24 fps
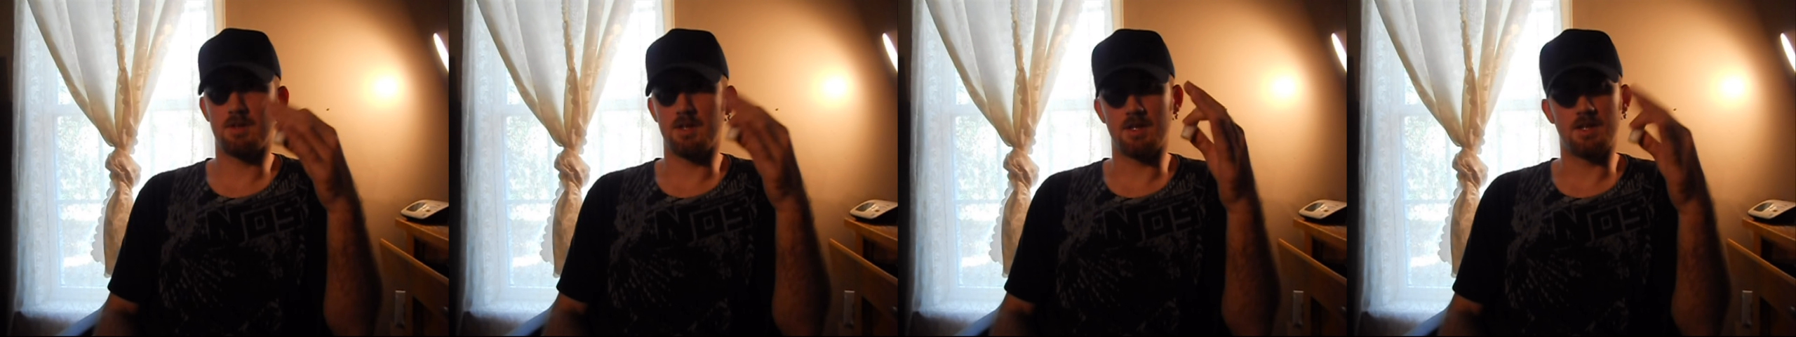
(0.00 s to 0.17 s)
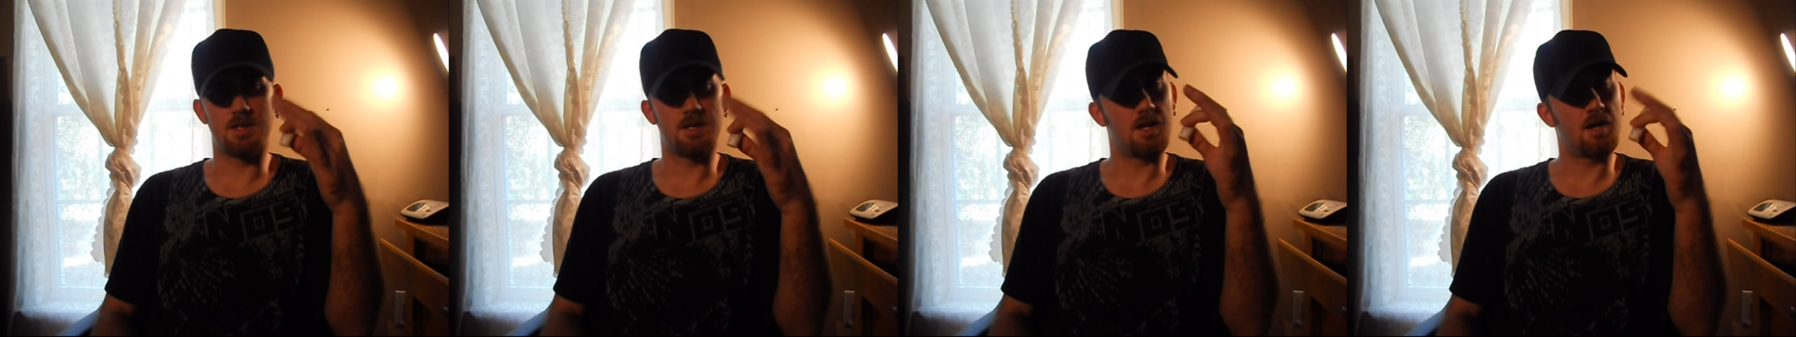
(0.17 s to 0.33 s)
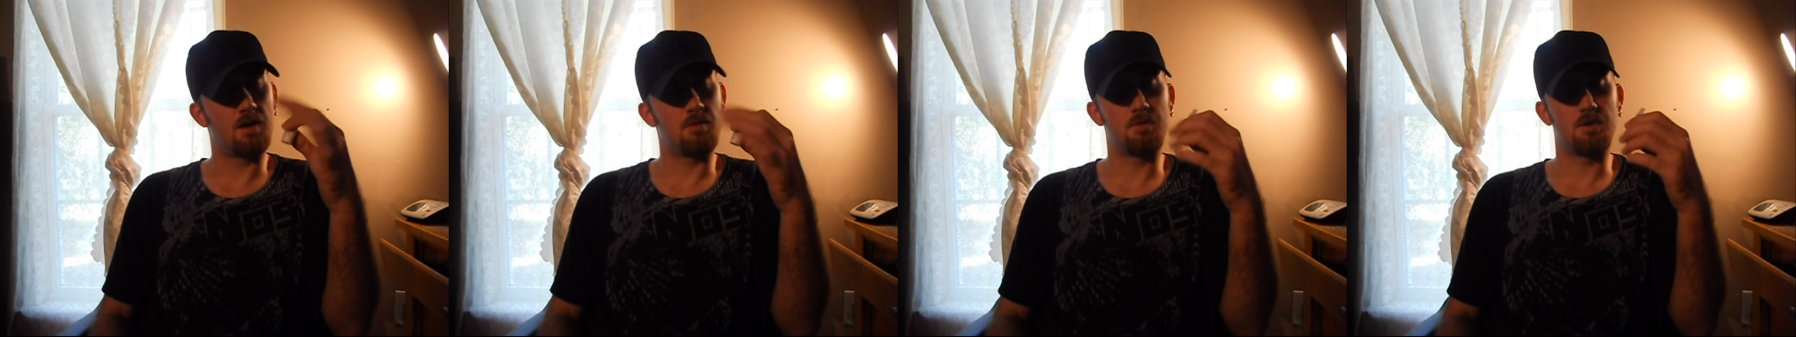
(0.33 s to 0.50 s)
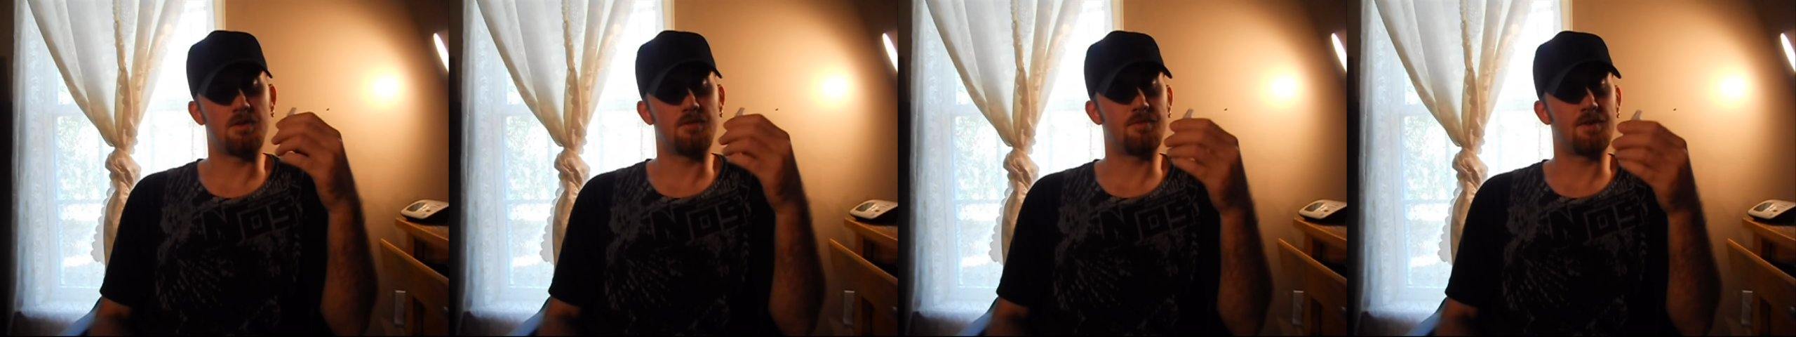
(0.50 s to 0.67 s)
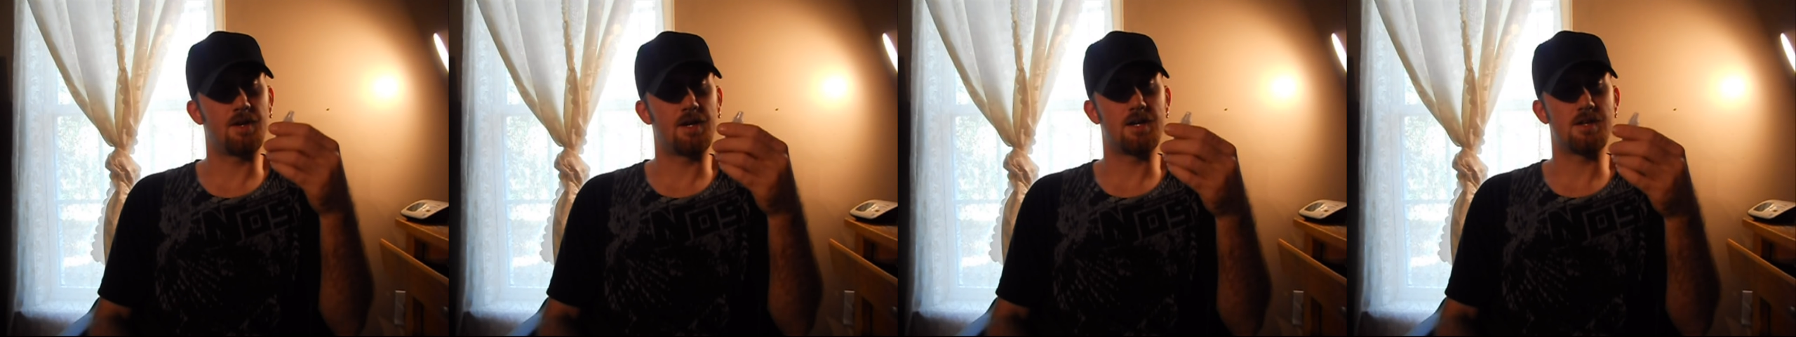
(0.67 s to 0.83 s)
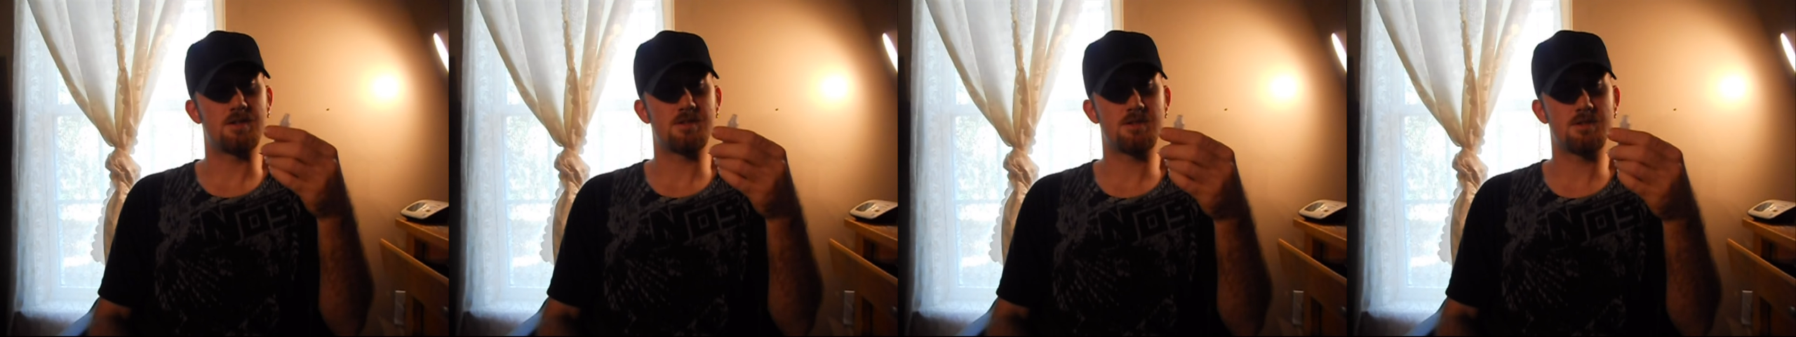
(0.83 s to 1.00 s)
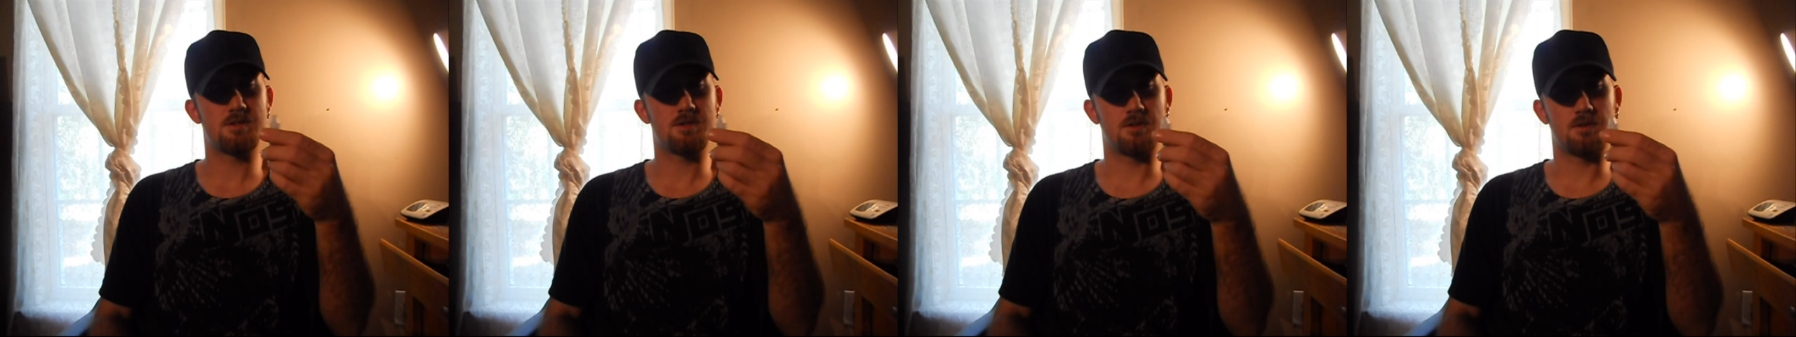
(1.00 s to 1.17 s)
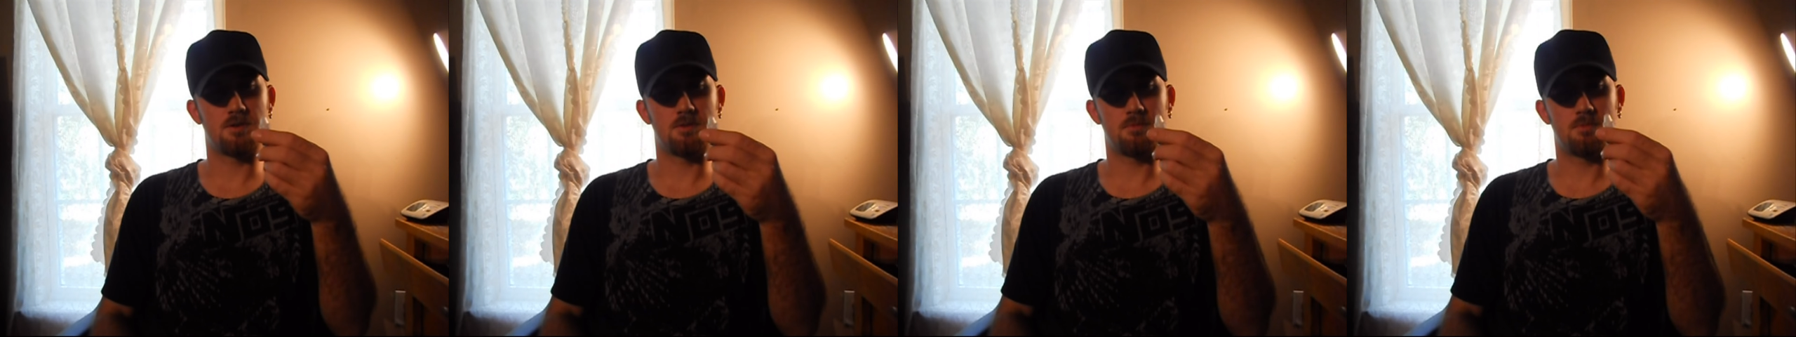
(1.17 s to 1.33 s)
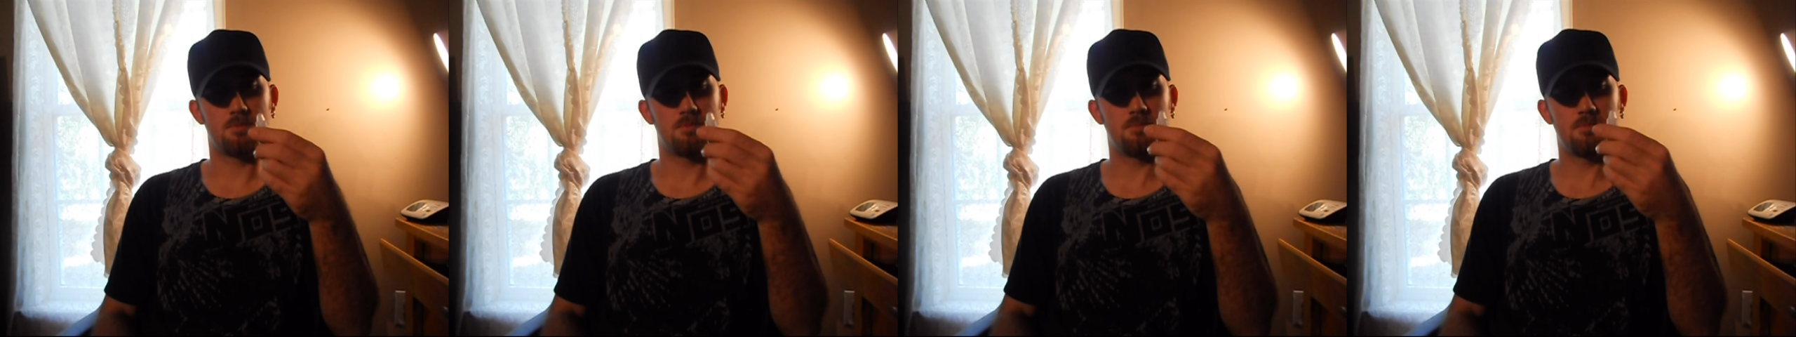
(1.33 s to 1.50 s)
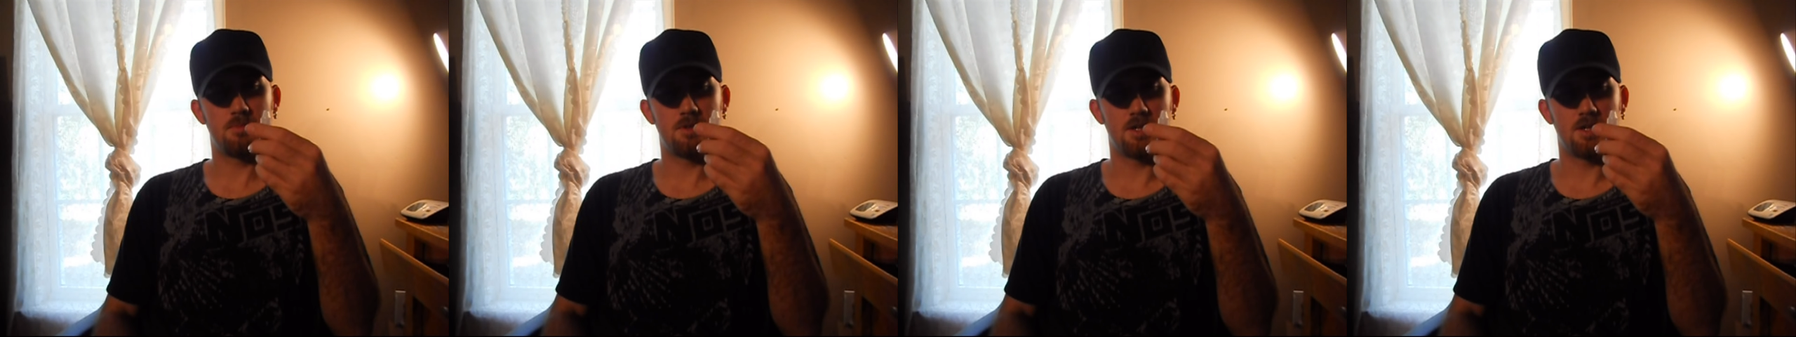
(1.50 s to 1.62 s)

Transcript: cleaned it out real fast, so